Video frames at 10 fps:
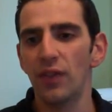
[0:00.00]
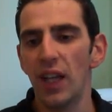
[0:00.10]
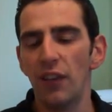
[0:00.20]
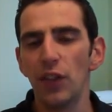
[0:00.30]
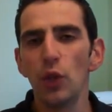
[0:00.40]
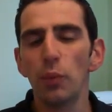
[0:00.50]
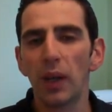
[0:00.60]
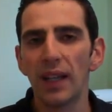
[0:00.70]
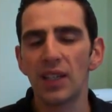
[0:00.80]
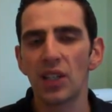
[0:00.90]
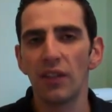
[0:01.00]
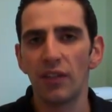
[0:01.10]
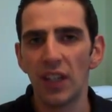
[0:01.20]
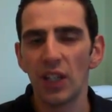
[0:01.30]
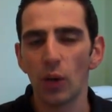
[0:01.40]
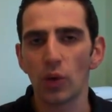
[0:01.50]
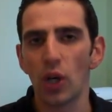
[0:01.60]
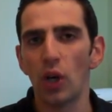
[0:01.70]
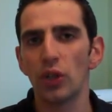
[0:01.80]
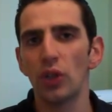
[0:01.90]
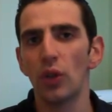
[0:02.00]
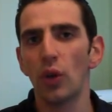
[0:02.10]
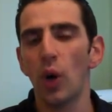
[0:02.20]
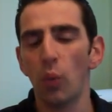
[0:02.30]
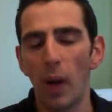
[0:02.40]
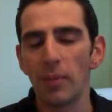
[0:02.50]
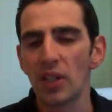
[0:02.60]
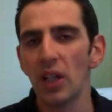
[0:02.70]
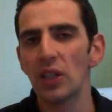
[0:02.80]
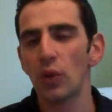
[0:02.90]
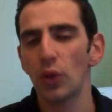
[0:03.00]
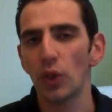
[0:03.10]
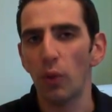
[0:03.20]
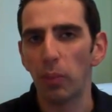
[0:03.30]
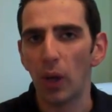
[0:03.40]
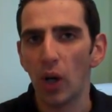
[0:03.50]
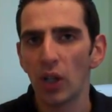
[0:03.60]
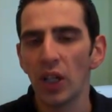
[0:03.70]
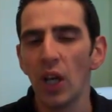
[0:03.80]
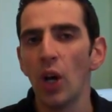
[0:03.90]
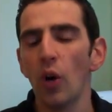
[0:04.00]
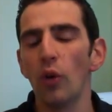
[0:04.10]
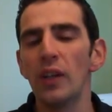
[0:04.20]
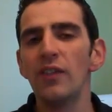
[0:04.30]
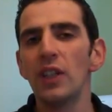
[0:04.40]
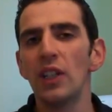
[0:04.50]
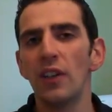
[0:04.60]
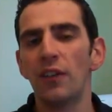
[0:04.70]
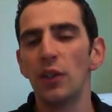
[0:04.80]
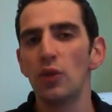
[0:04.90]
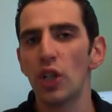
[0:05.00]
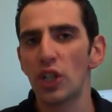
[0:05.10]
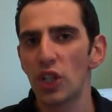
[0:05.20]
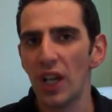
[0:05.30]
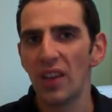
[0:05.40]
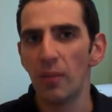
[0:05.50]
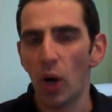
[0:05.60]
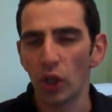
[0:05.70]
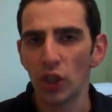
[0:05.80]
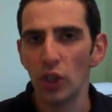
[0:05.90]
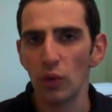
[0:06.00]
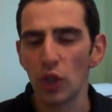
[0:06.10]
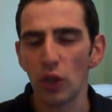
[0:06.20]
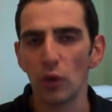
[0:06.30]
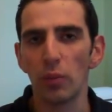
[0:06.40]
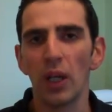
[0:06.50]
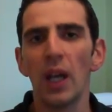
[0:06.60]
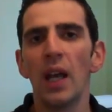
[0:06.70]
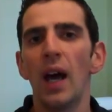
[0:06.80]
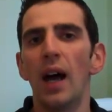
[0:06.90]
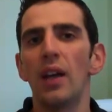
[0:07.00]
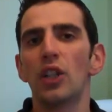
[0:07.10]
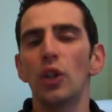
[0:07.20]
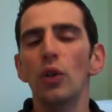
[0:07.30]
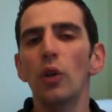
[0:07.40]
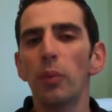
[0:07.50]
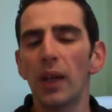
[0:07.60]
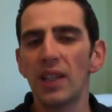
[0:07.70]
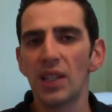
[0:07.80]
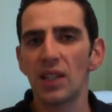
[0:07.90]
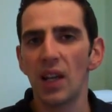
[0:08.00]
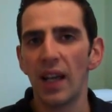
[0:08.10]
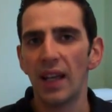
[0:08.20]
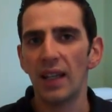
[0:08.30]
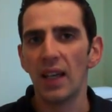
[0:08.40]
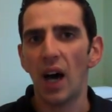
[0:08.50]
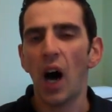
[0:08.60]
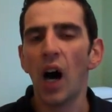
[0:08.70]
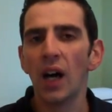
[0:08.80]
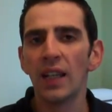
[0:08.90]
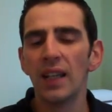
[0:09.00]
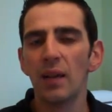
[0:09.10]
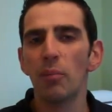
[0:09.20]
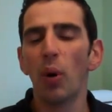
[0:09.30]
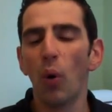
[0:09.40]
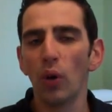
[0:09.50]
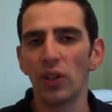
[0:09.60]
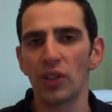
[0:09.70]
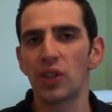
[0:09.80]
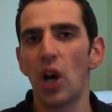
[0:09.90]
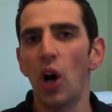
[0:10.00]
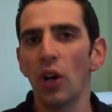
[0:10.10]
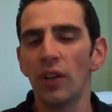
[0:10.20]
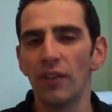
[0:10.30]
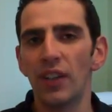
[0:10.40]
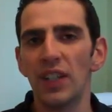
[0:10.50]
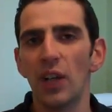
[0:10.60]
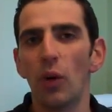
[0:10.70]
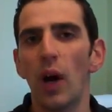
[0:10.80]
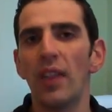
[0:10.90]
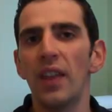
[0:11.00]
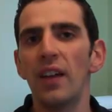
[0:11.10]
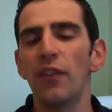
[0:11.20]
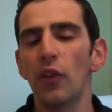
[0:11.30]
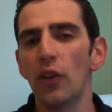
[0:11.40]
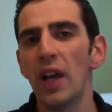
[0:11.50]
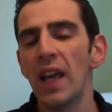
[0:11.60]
if you place videos on your website or your blog, or even if you just share them on YouTube, Google places a high importance on video and therefore